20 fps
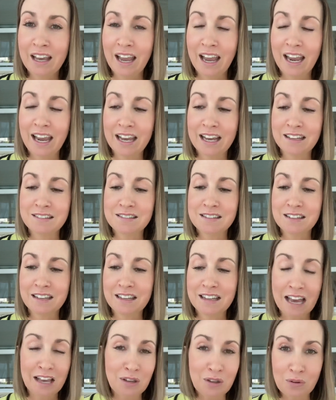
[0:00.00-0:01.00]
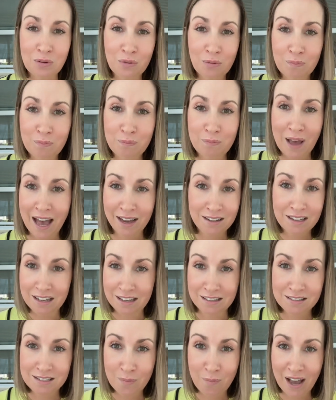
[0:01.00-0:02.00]
and get you back
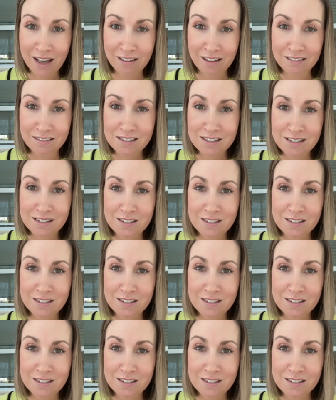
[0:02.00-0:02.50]
into balance.